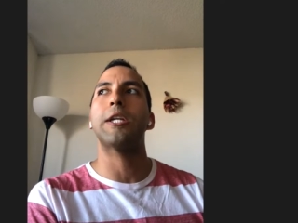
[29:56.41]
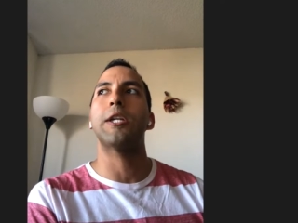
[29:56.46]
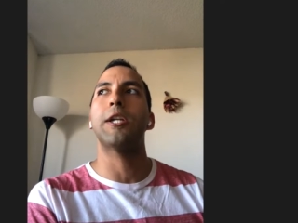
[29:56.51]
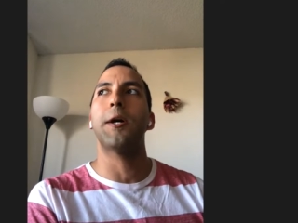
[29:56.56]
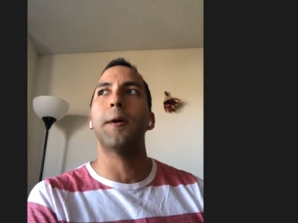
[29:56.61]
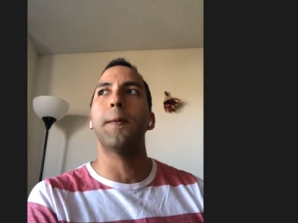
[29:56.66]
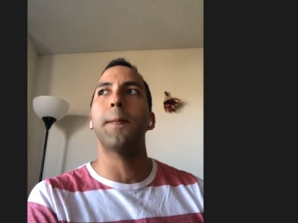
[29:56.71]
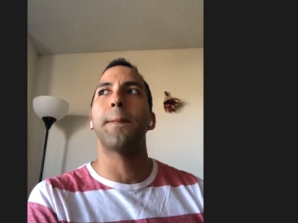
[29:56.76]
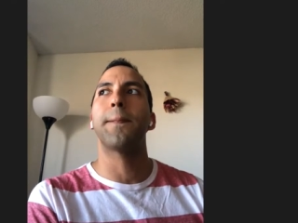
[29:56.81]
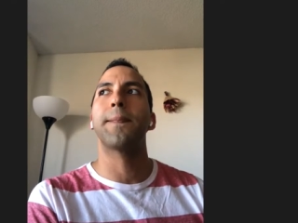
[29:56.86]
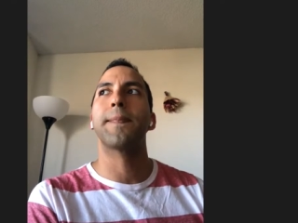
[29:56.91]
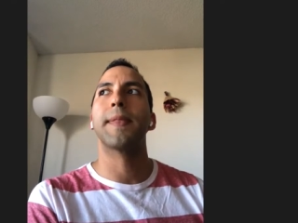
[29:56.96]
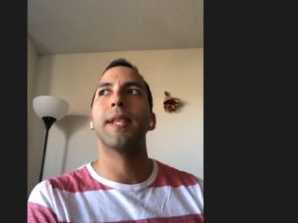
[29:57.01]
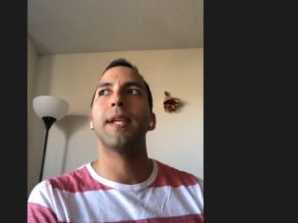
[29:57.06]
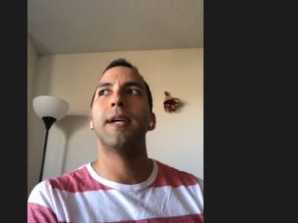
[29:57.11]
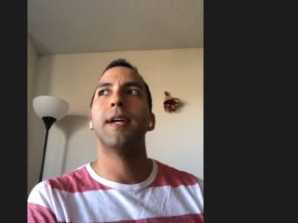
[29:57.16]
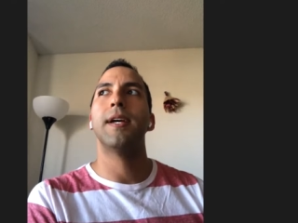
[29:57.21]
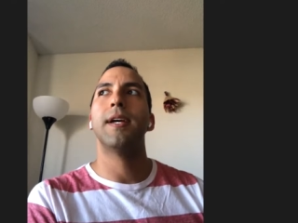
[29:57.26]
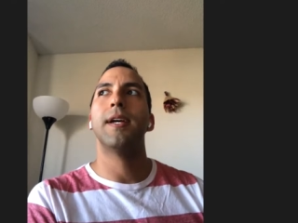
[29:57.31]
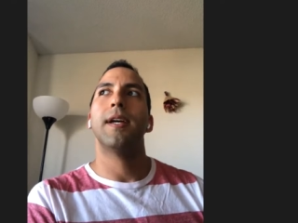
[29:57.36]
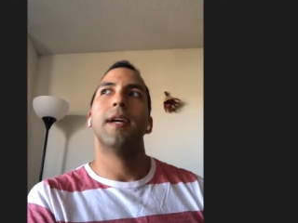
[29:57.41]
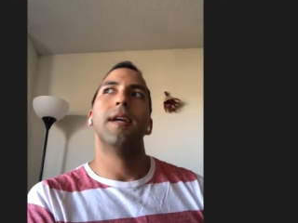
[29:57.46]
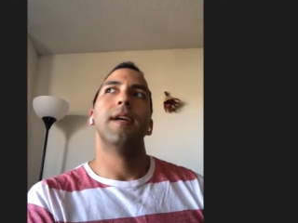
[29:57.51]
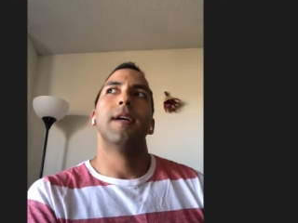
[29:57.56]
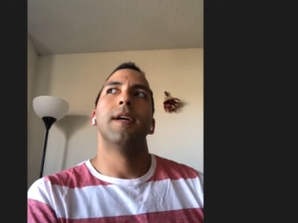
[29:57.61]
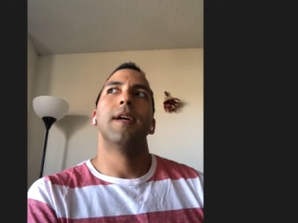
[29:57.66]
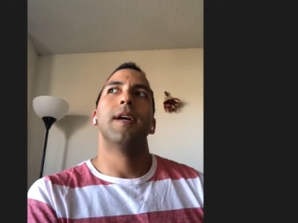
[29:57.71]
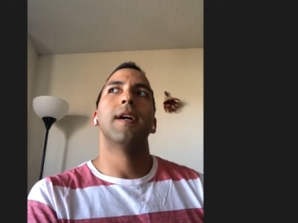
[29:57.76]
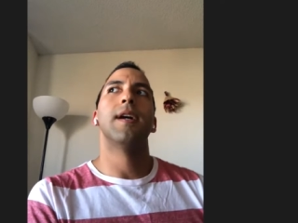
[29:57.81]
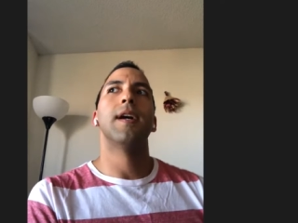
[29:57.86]

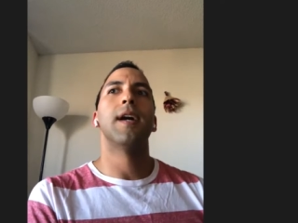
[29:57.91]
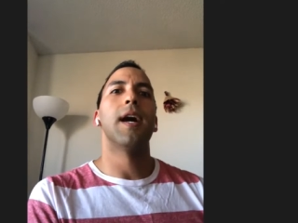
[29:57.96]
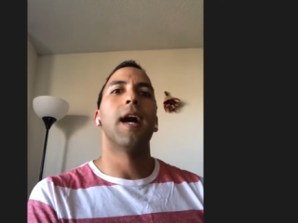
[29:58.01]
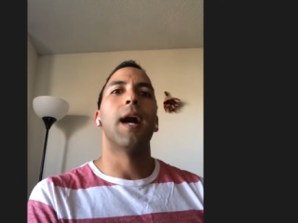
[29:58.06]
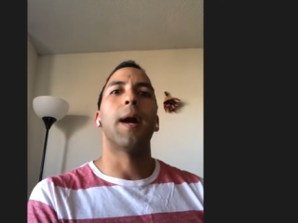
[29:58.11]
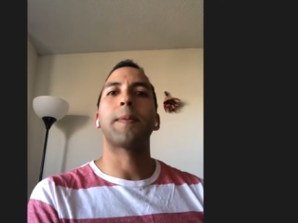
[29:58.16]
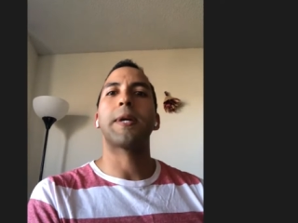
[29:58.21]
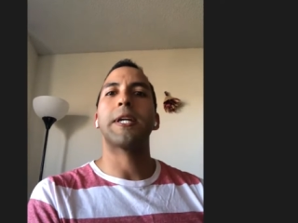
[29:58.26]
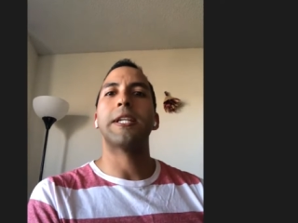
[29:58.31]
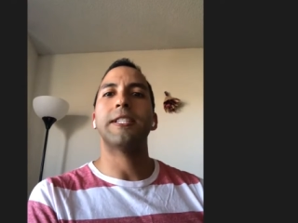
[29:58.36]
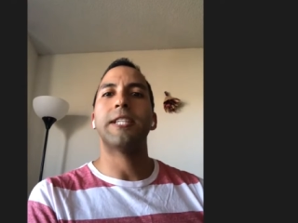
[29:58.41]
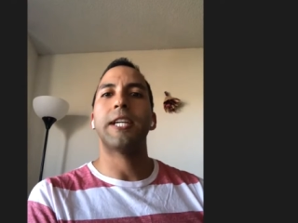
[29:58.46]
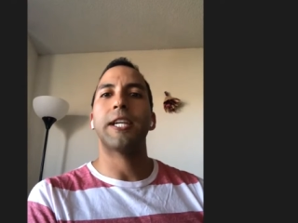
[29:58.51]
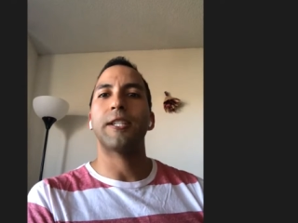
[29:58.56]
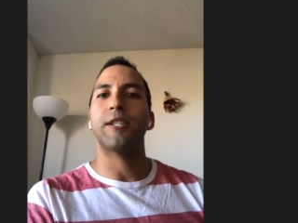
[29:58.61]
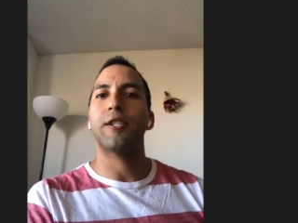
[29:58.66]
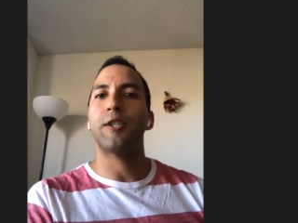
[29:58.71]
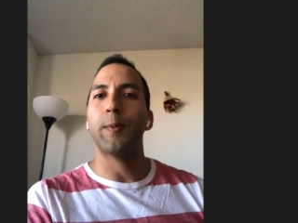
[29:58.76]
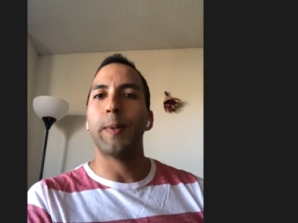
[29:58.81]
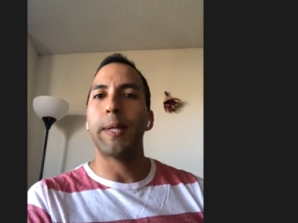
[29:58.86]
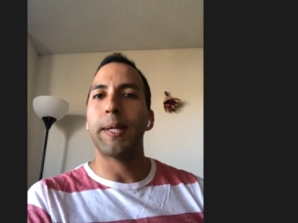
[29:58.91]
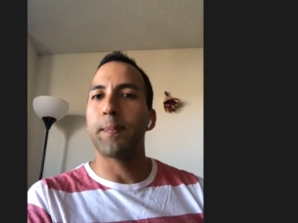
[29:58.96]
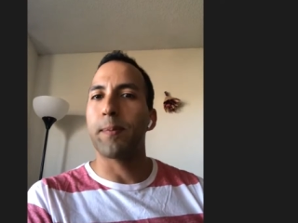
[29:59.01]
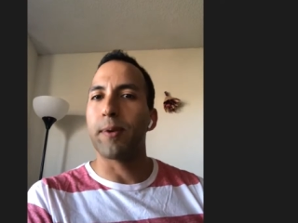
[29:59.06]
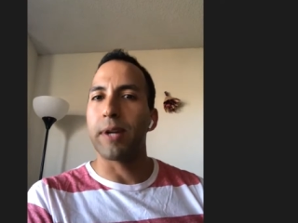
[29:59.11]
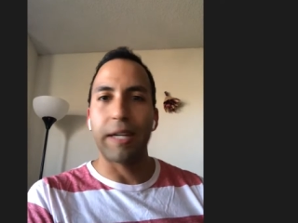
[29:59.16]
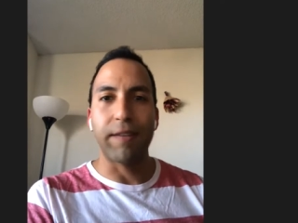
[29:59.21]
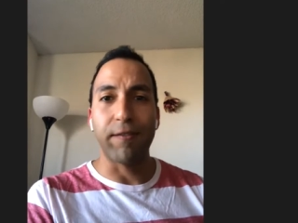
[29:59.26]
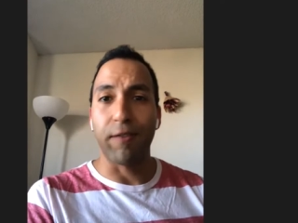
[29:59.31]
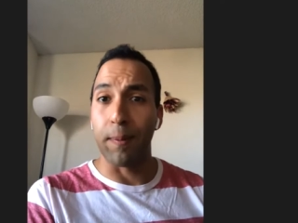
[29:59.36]
I'm gonna take a 2 week
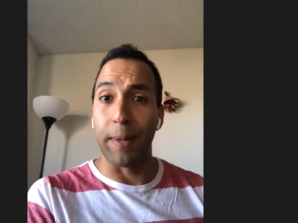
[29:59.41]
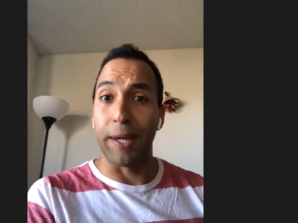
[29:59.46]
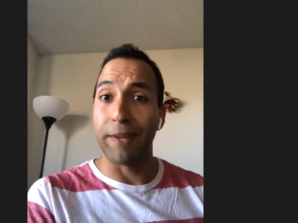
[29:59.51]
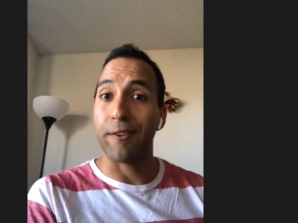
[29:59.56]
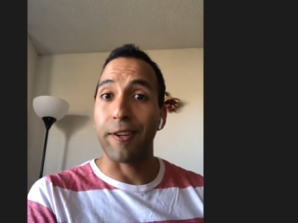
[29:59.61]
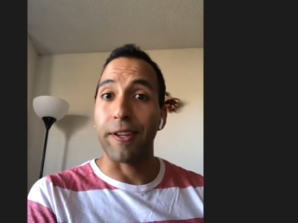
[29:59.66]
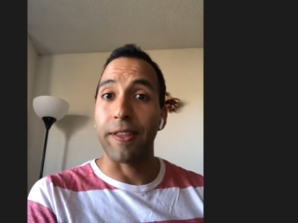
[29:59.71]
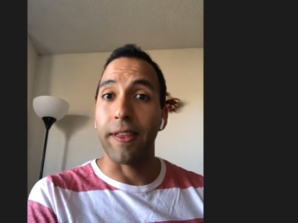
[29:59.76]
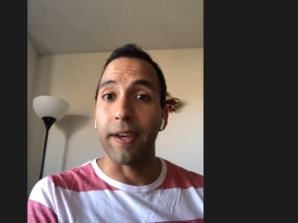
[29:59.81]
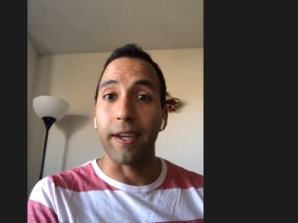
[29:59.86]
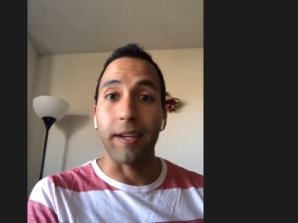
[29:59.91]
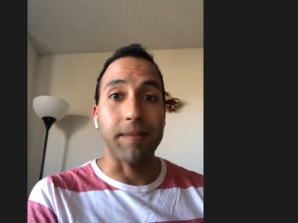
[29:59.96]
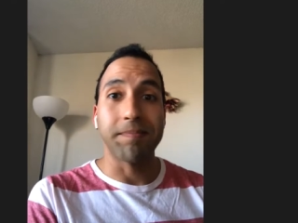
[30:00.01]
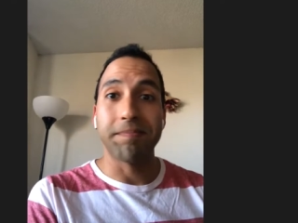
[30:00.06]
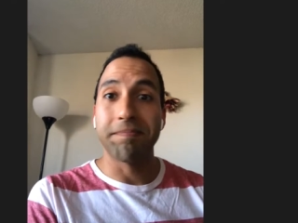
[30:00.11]
break from everything.